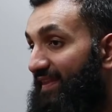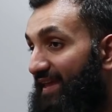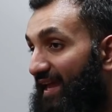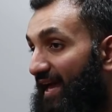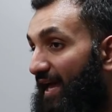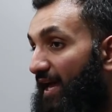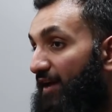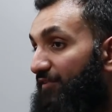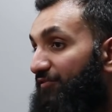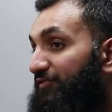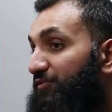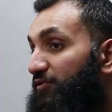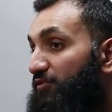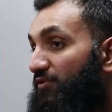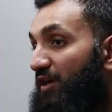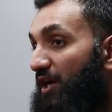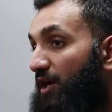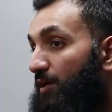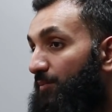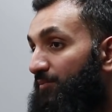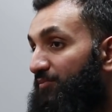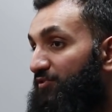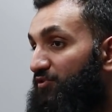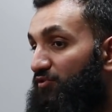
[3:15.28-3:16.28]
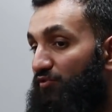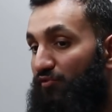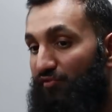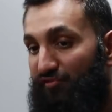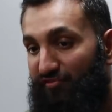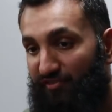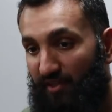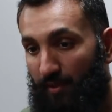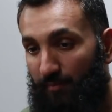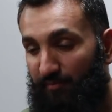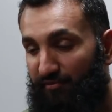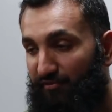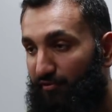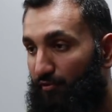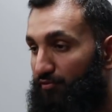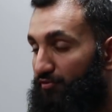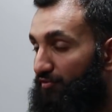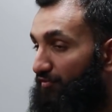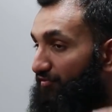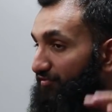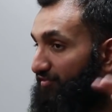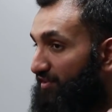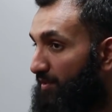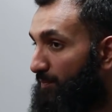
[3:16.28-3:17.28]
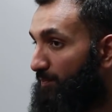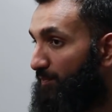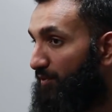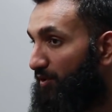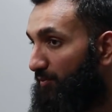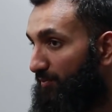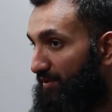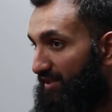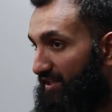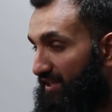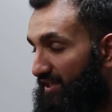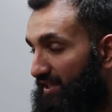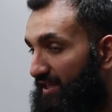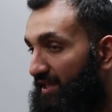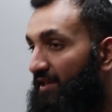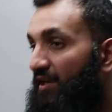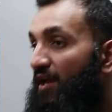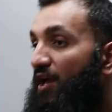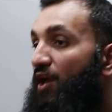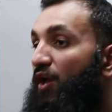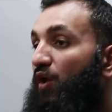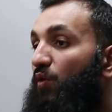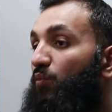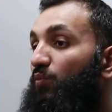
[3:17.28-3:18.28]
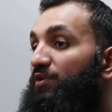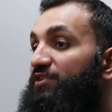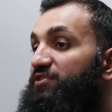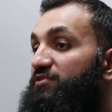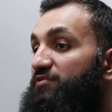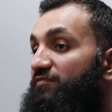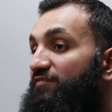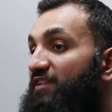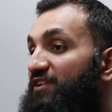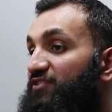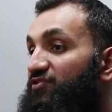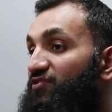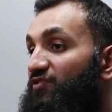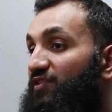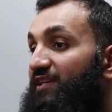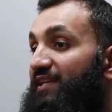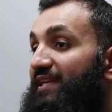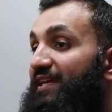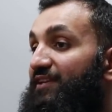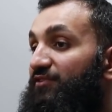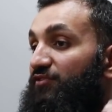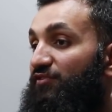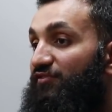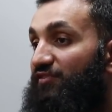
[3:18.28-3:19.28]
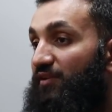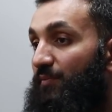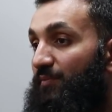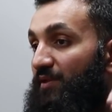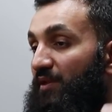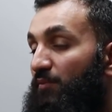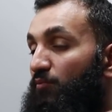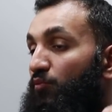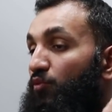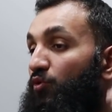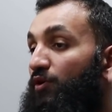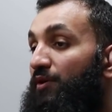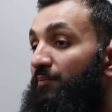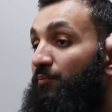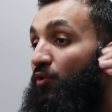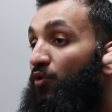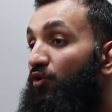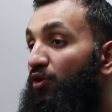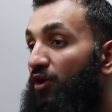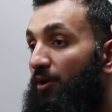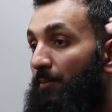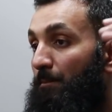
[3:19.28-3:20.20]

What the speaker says: They have to come to some sort of simple beginning which eventually led to something more and more